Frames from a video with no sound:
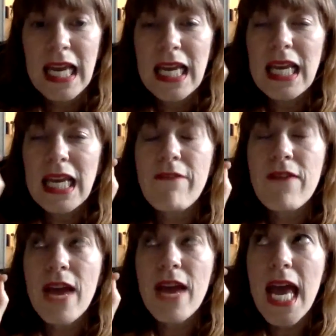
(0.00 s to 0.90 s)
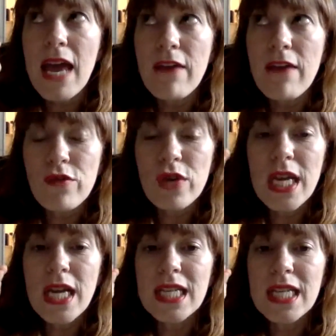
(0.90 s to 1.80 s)
if
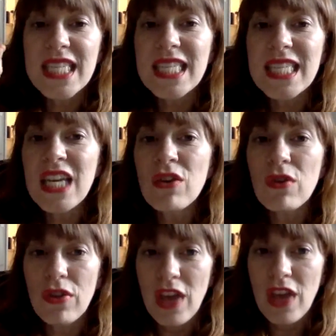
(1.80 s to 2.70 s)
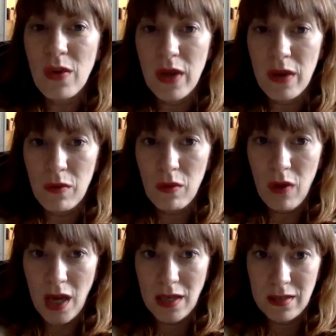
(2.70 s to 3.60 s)
every single thing went
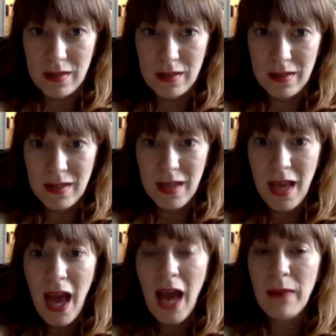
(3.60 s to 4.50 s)
right. Mm-hmm. I'm